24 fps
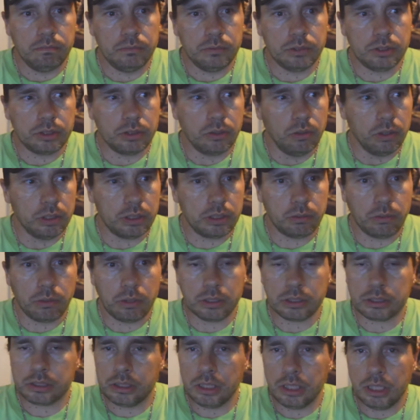It's going
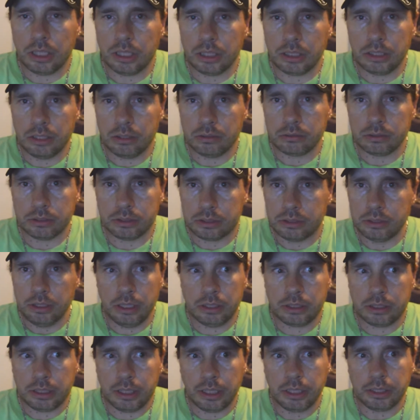towards,
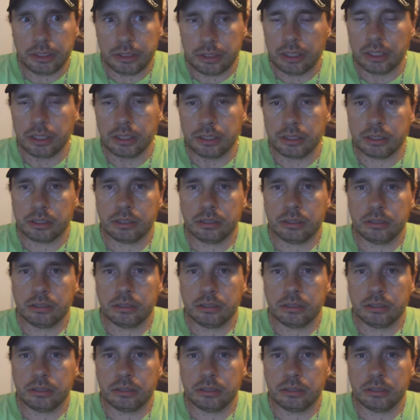it's getting dark.